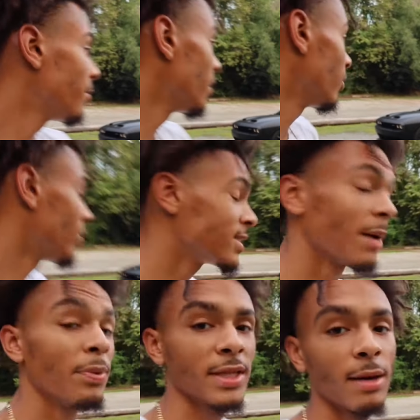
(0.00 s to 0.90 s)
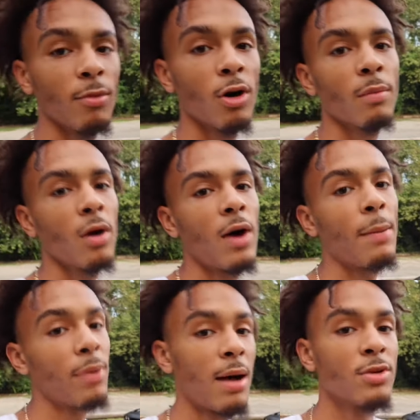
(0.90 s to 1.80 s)
but once I put them on, bro,
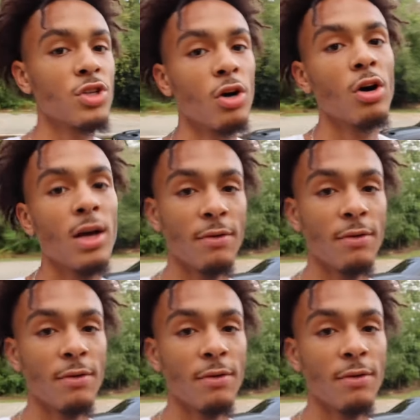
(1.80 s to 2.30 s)
I promise y'all,